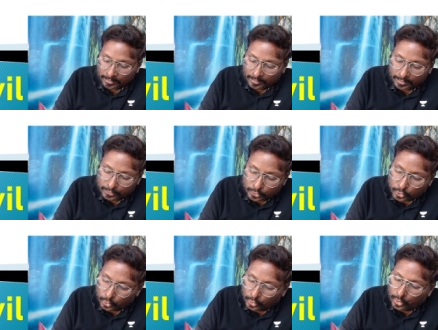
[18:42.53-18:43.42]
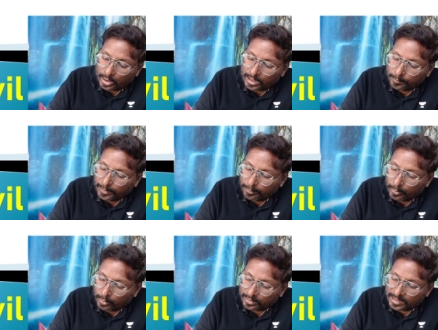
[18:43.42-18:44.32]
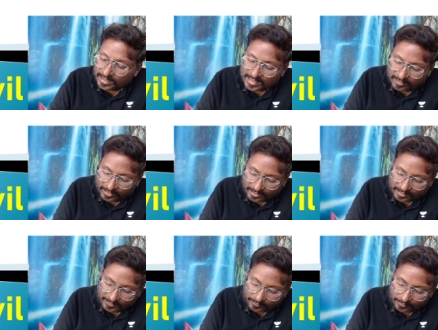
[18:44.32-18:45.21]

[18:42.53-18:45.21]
It should not be more than 70.